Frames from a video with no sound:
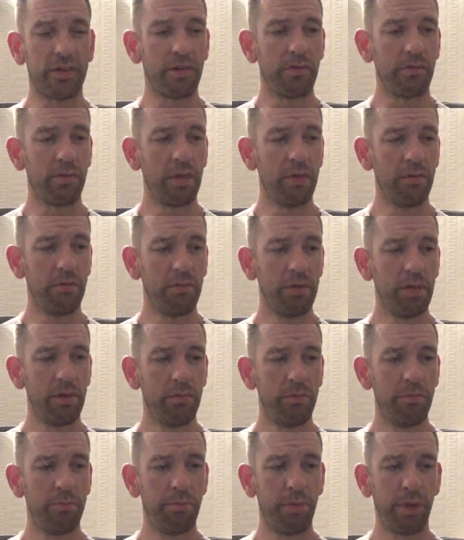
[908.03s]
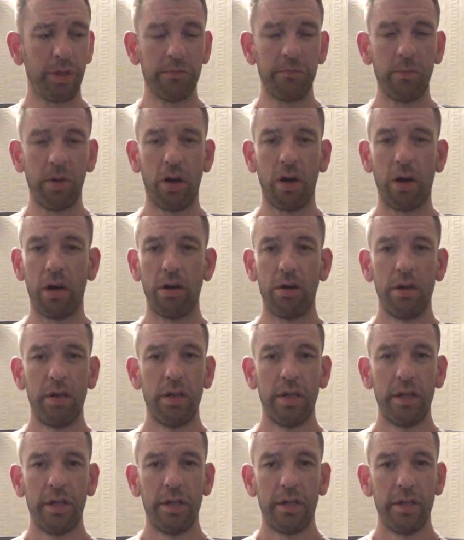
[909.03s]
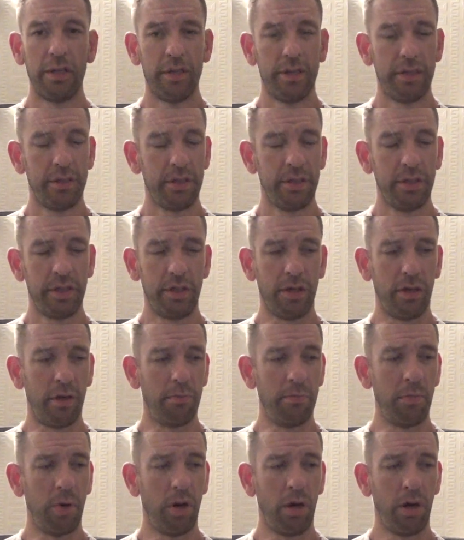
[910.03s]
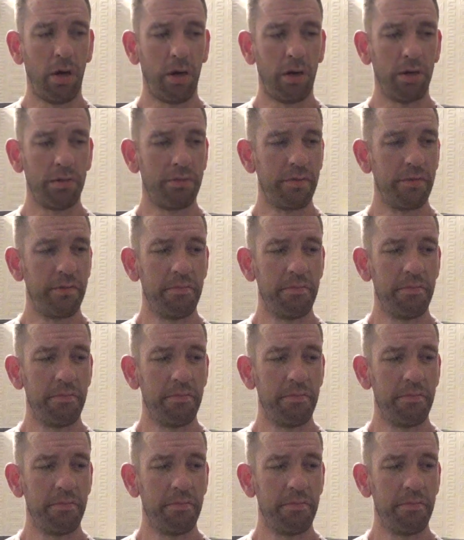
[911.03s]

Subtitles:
You bring more, you know, more